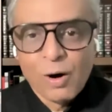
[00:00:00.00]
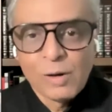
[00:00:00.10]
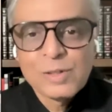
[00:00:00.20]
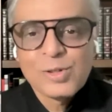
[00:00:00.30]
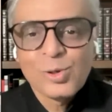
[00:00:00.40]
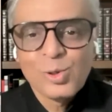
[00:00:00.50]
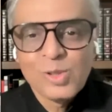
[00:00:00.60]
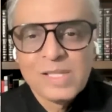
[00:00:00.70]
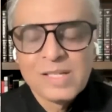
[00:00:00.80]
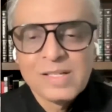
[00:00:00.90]

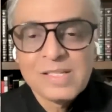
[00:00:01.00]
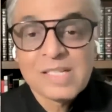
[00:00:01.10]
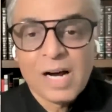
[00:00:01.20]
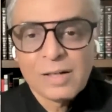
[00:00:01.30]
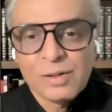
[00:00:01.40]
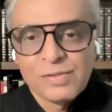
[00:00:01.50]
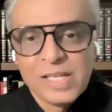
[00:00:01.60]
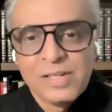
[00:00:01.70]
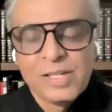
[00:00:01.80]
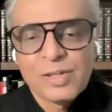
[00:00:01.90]
also the start of
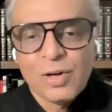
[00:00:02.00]
the Indian